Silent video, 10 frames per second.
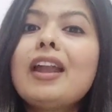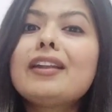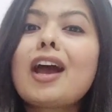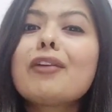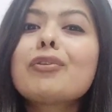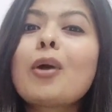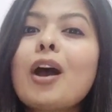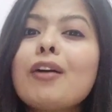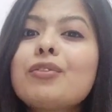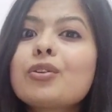and now you
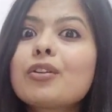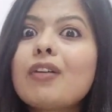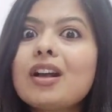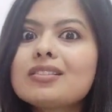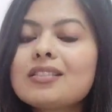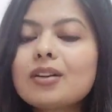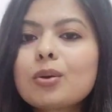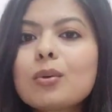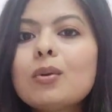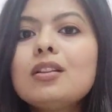have to revise that
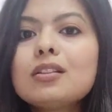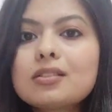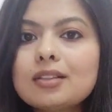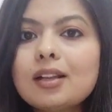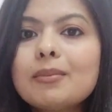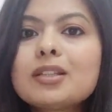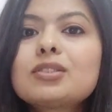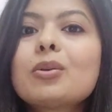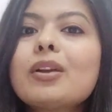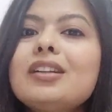whole syllabus.
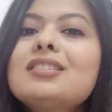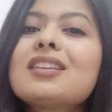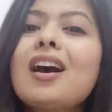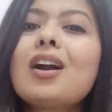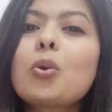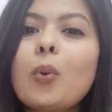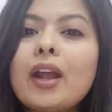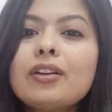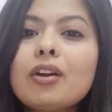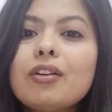So it's a quite